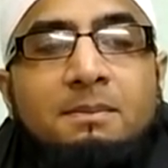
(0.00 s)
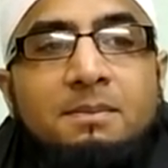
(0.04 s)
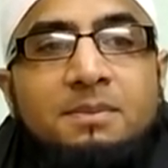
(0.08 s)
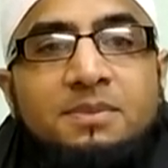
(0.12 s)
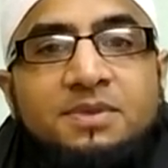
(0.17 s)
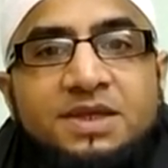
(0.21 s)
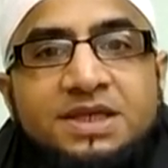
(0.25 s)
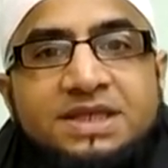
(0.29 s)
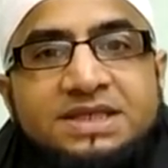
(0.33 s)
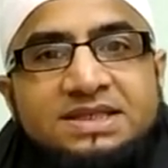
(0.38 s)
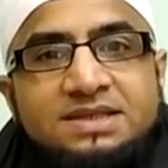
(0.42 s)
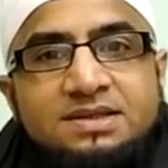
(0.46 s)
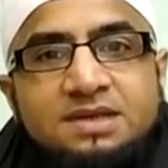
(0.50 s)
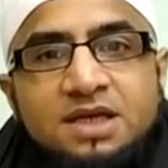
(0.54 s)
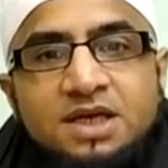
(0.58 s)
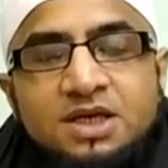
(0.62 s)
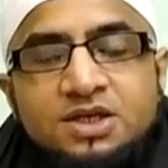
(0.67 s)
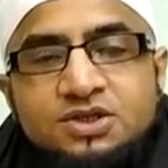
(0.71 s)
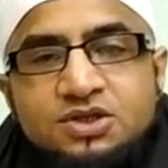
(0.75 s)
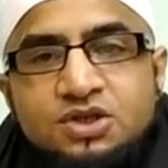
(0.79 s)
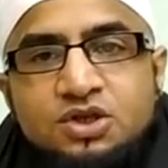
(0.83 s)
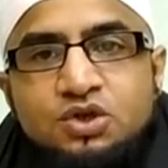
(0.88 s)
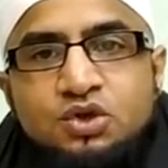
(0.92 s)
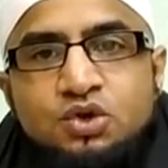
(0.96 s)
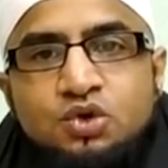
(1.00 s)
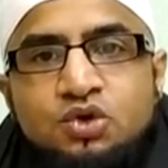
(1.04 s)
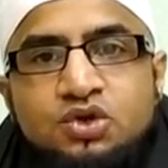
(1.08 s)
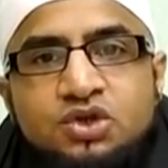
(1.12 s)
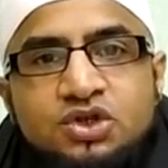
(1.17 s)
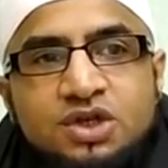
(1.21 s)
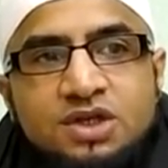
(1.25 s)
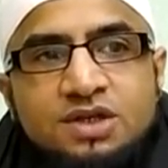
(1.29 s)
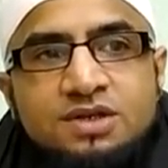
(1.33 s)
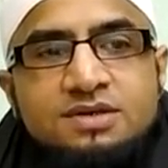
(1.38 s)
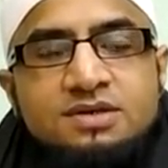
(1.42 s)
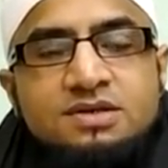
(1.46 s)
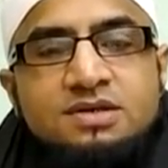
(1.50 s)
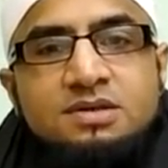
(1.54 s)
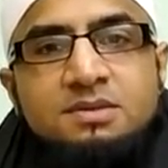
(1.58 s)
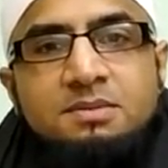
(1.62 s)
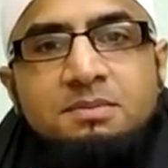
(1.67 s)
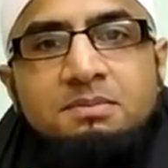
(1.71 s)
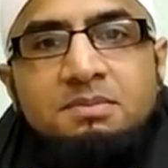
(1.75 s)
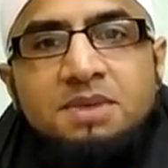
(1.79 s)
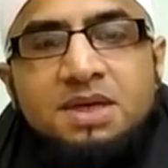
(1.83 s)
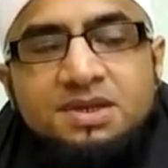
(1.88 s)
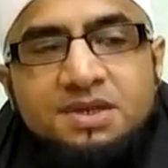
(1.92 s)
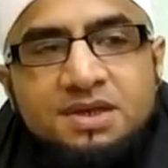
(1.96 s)
These institutions,
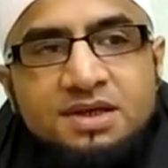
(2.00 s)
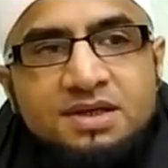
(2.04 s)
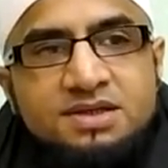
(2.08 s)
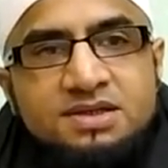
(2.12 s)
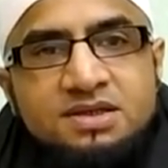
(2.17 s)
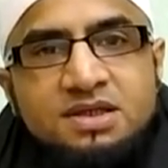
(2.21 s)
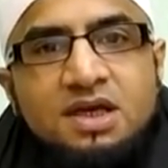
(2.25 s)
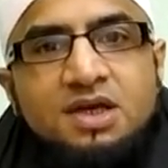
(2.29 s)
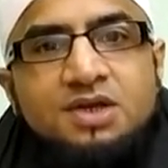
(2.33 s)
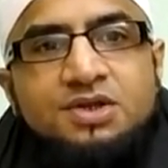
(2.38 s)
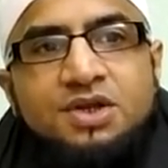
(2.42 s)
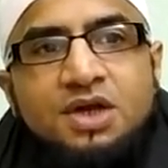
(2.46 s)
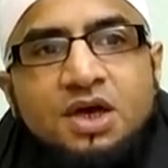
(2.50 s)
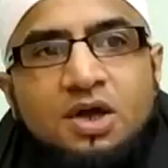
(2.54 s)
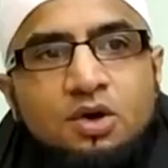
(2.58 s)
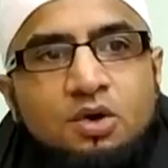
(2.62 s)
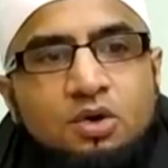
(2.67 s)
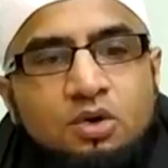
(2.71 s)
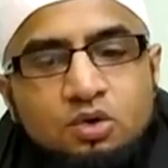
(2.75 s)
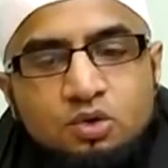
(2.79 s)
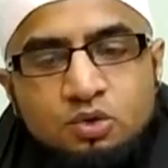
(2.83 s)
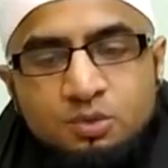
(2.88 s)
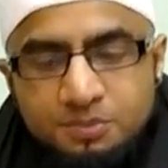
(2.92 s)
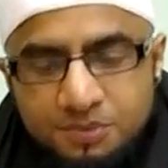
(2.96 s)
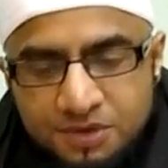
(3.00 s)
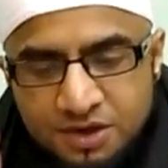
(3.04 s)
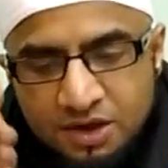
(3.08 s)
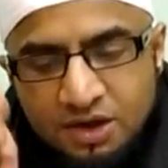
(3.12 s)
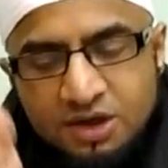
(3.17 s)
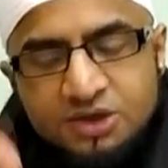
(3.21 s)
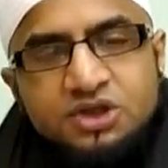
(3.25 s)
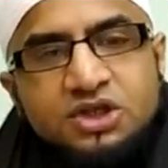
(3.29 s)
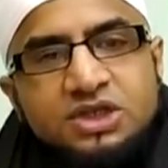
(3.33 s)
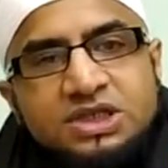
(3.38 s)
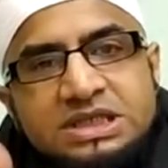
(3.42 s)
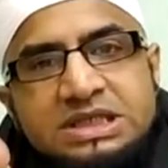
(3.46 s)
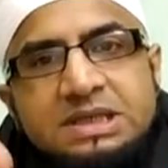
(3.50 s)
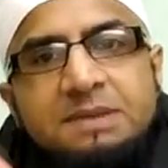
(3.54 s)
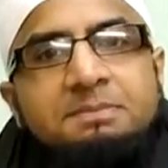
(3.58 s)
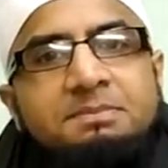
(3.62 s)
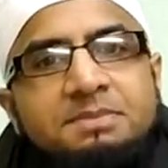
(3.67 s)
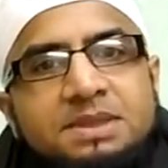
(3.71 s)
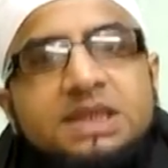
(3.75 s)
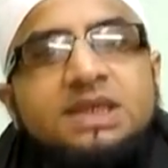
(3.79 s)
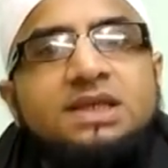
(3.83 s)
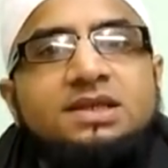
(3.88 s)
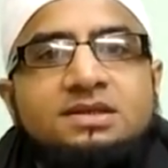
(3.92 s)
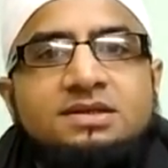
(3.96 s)
madrasa, darul ulum, they are just the
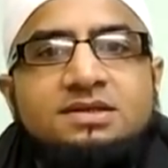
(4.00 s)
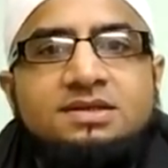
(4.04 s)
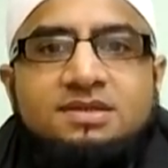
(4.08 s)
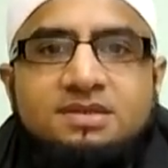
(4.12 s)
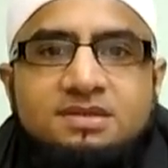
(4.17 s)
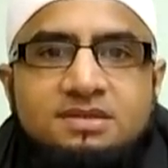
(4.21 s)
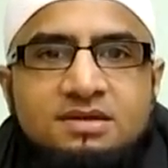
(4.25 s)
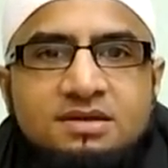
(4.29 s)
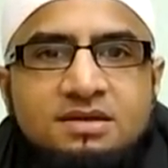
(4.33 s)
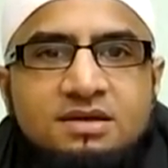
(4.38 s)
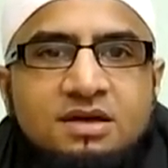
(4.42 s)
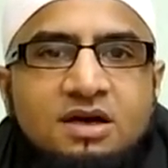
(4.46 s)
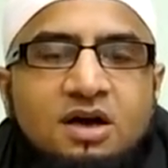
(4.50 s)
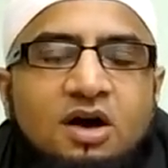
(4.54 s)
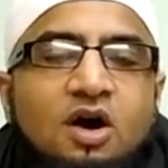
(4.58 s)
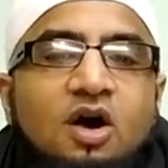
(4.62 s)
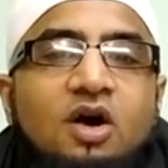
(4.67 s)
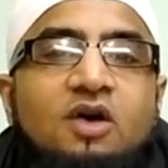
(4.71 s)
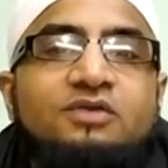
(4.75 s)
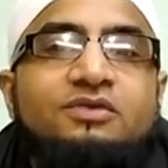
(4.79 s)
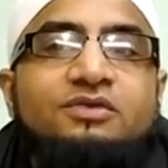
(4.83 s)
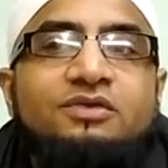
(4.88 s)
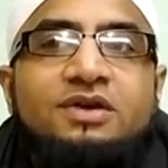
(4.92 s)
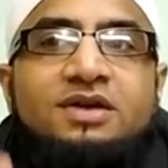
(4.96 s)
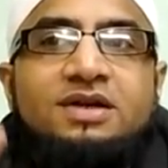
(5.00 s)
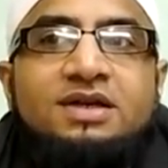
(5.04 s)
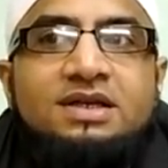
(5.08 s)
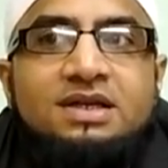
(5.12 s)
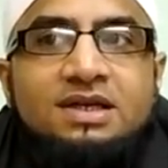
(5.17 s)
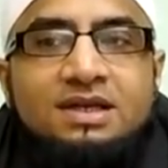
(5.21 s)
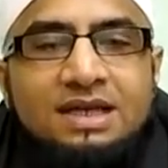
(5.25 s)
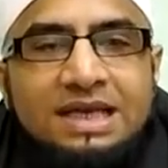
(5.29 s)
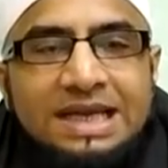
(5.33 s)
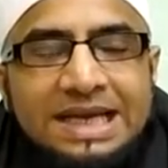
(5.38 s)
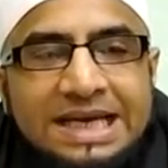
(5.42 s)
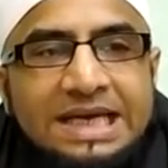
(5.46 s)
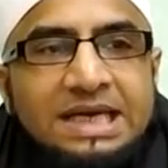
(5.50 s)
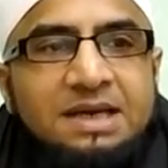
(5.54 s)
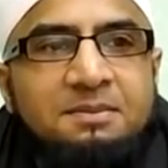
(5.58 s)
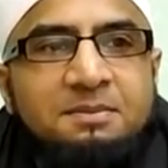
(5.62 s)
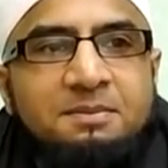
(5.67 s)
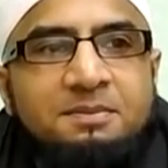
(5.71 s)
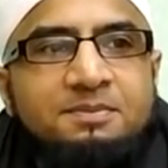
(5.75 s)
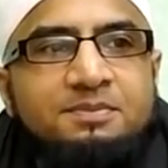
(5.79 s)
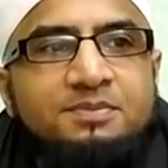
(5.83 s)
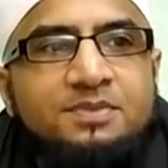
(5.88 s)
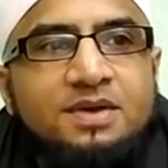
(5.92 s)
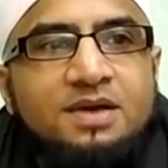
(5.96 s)
means of ilm.